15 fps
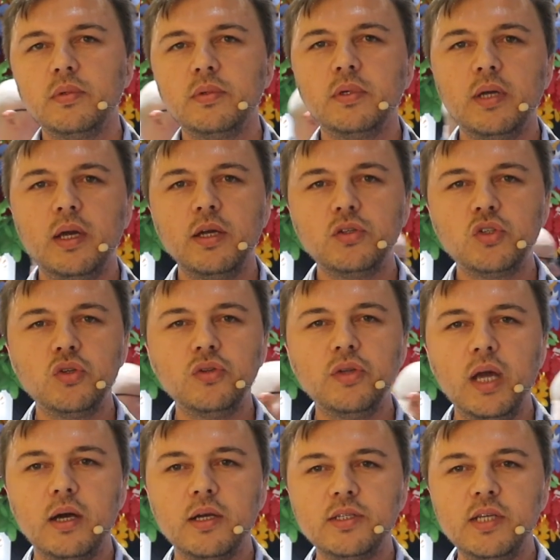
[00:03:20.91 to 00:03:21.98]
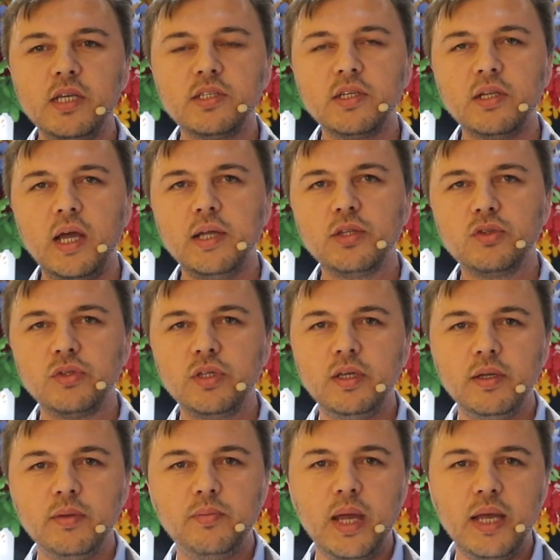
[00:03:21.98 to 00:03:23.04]
uh, through the RCS client to
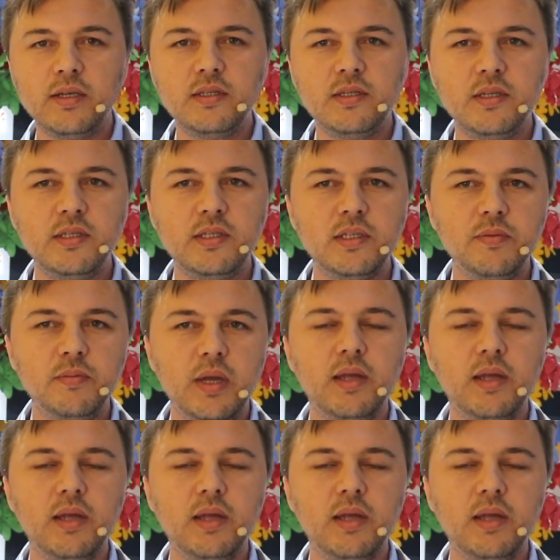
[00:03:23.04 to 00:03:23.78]
the bank system,